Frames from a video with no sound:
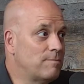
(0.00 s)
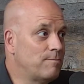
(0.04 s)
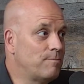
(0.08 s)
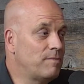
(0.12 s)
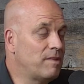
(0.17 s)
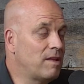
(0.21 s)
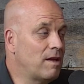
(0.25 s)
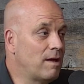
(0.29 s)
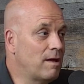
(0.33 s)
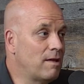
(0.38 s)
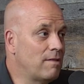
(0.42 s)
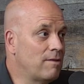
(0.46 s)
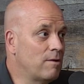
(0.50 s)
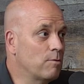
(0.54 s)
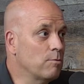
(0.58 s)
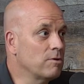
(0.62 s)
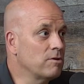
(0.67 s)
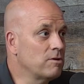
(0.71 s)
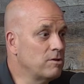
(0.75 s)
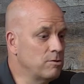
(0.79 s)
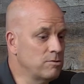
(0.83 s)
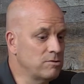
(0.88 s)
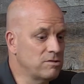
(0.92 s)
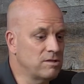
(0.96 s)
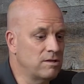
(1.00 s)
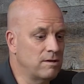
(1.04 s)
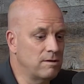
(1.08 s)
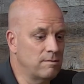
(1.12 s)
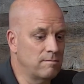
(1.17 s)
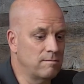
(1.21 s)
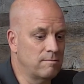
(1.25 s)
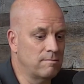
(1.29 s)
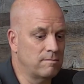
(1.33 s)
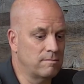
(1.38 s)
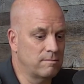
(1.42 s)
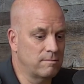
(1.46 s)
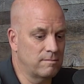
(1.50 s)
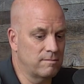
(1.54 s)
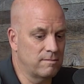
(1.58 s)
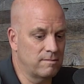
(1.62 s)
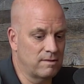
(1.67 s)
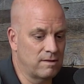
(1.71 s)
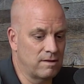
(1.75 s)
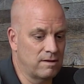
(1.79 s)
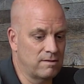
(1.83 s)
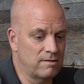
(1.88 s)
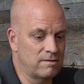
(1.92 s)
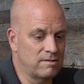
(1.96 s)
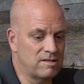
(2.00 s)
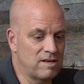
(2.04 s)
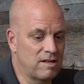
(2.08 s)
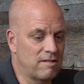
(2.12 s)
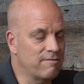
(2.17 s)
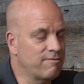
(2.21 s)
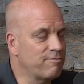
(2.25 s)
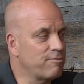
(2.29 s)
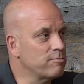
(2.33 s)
They were using the telephone